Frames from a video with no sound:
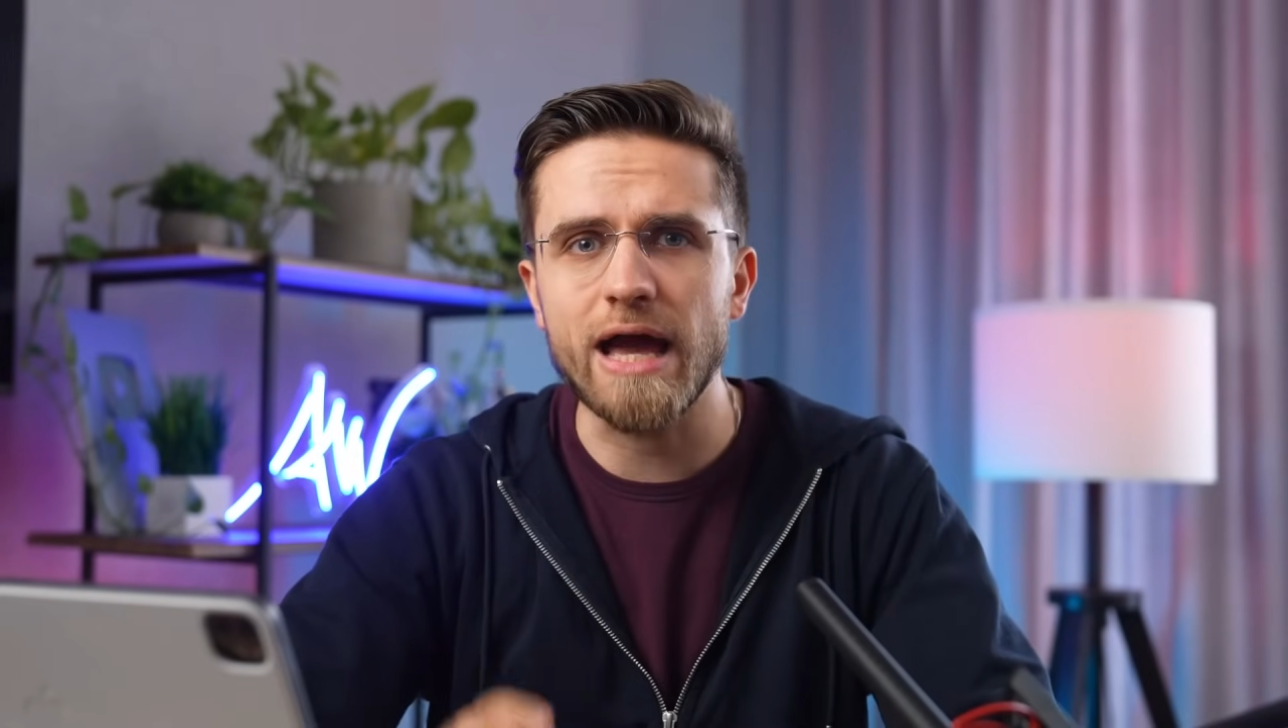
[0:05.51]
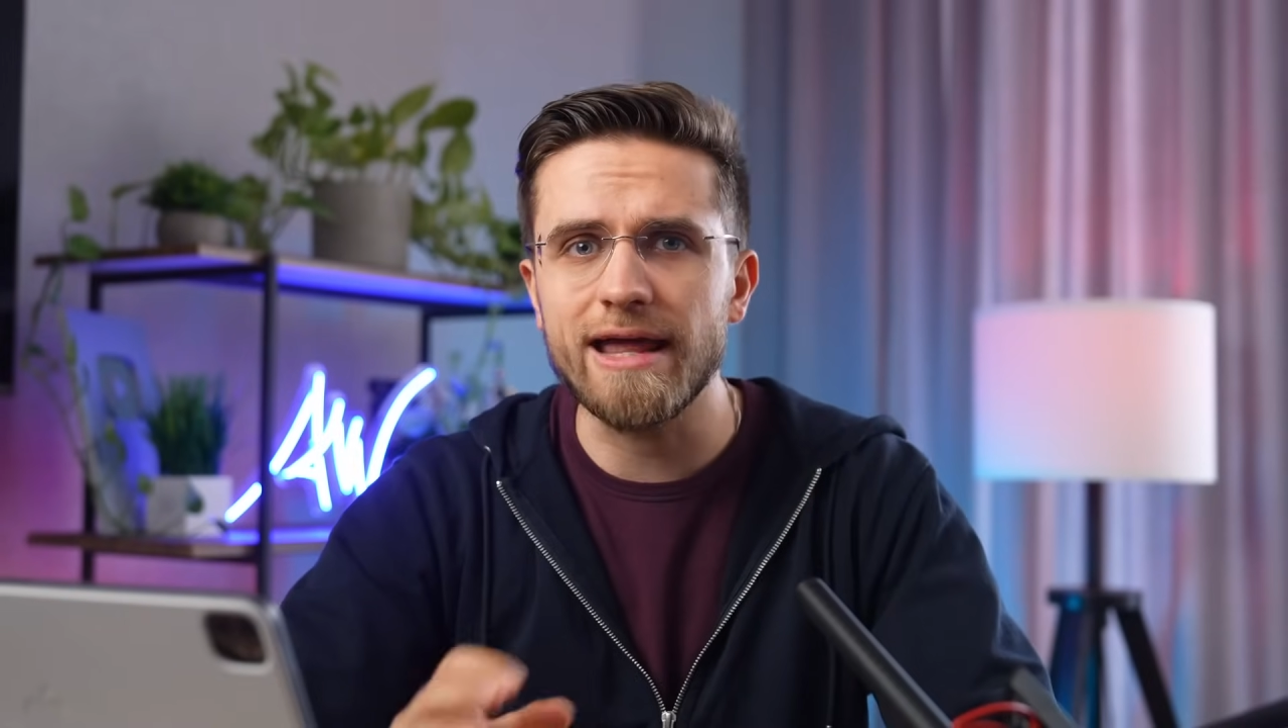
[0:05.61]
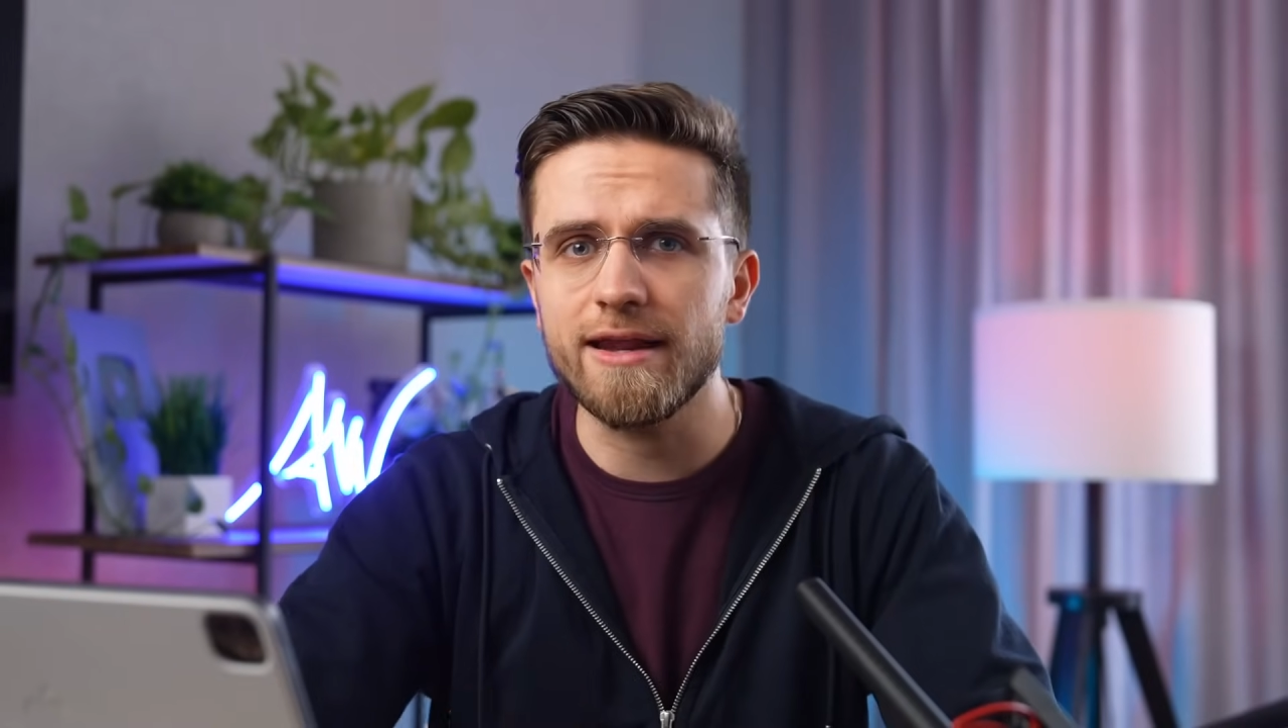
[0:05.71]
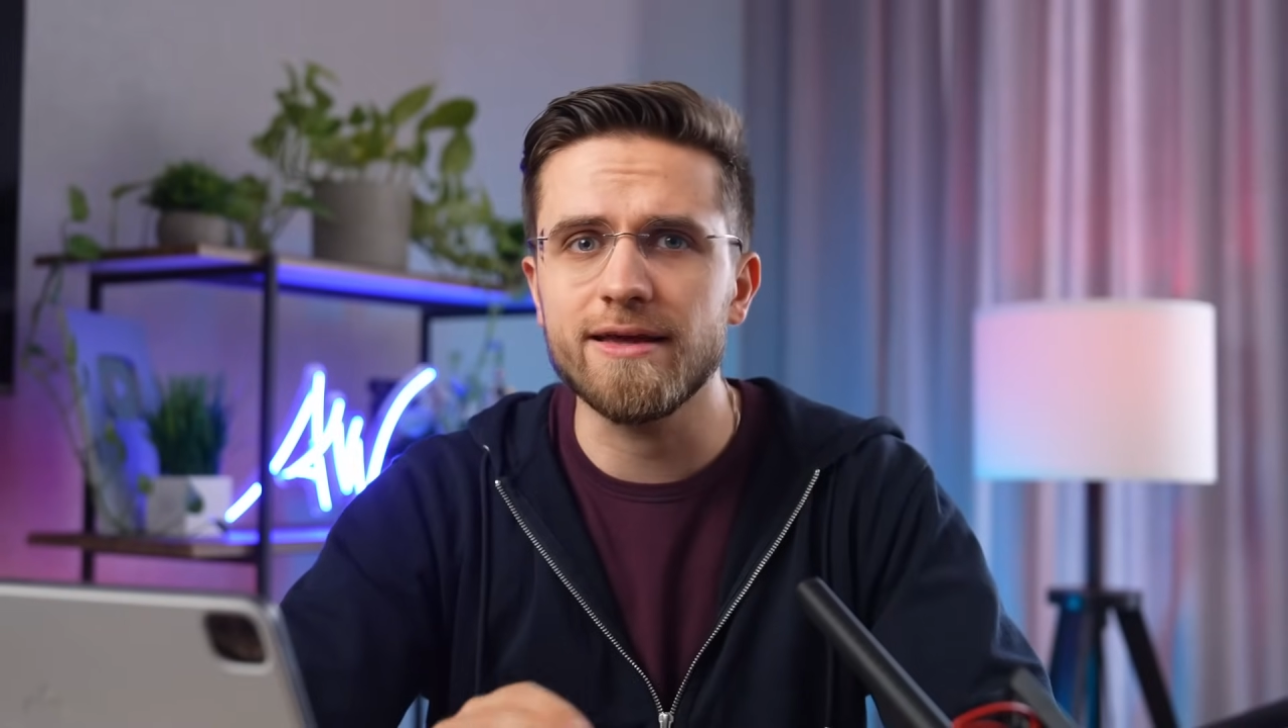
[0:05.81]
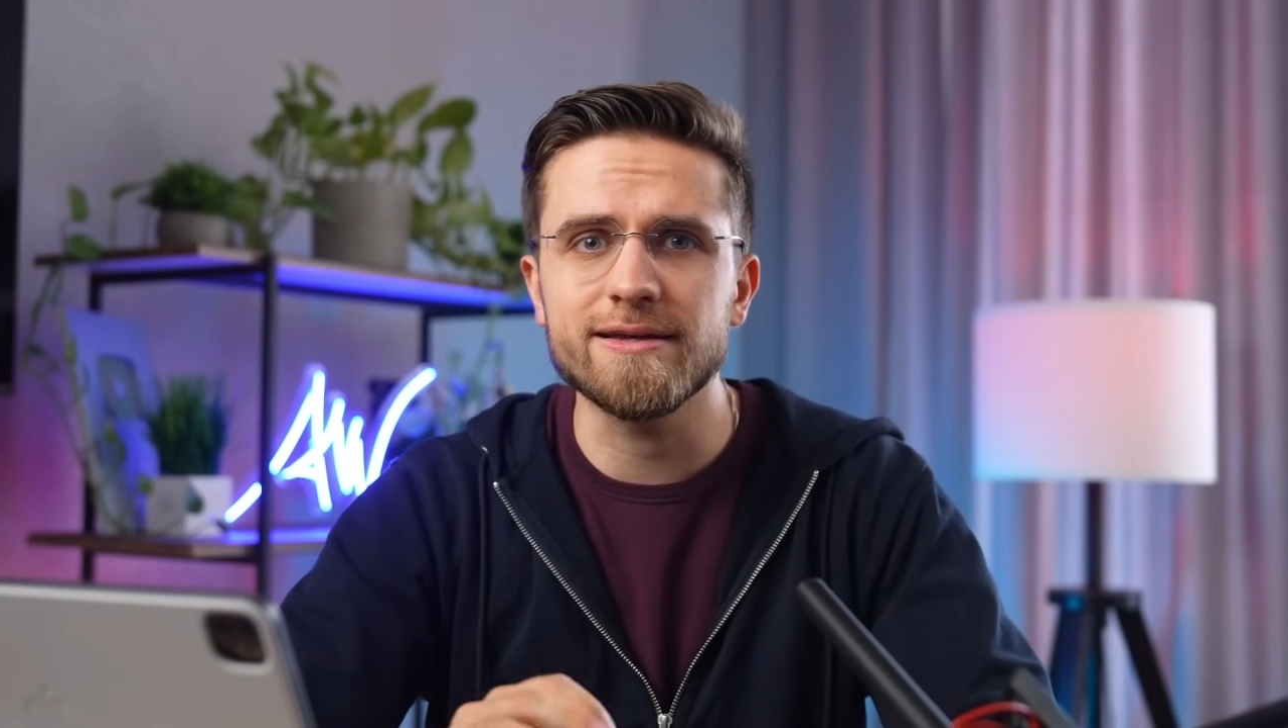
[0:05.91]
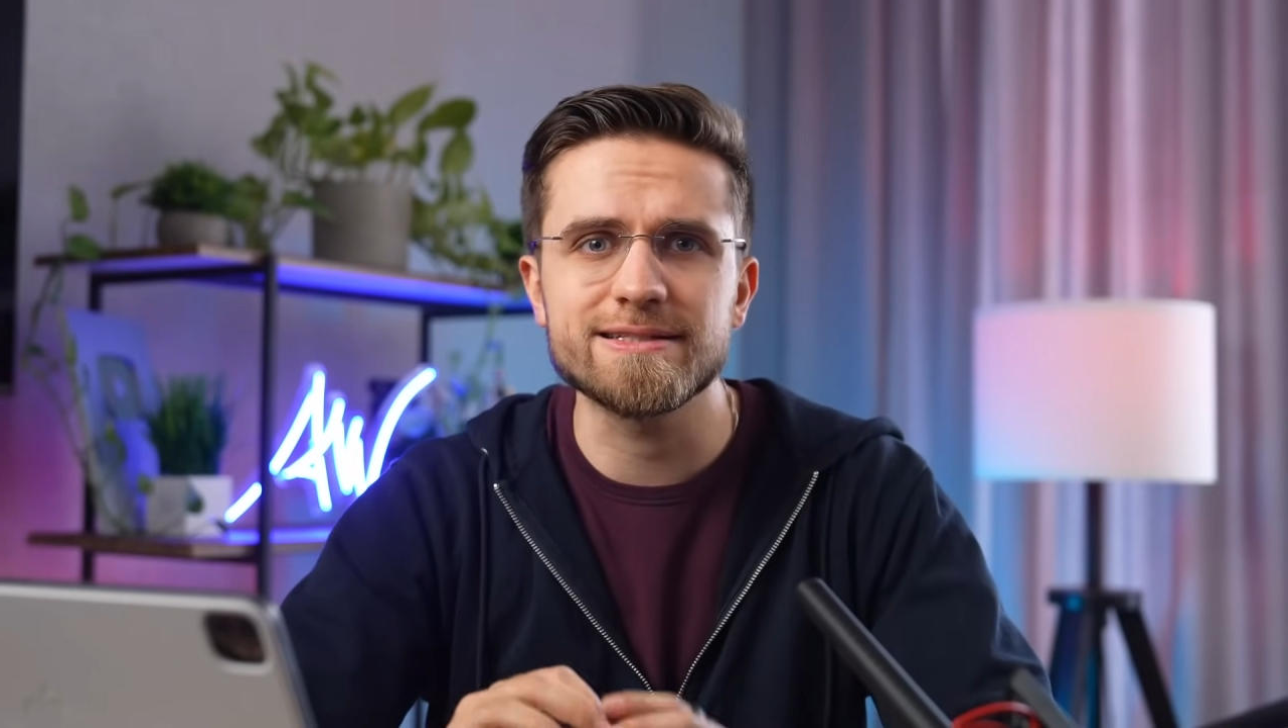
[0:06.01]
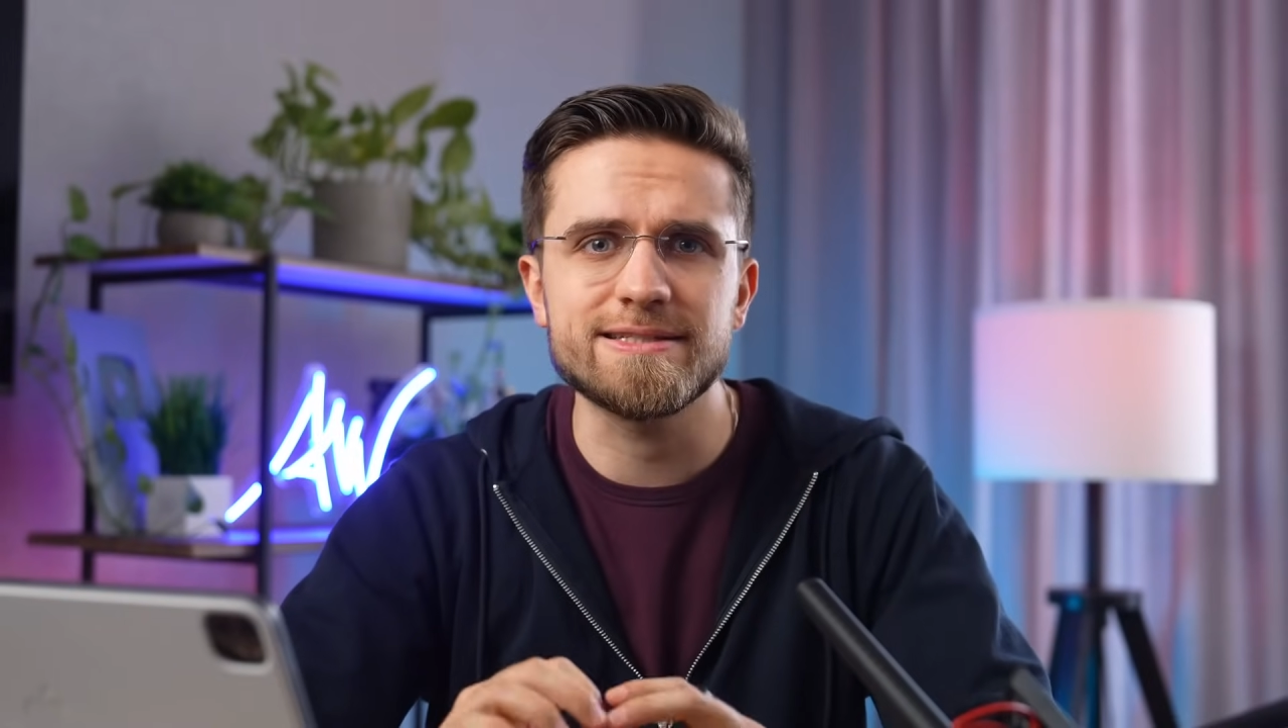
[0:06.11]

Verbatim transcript: editing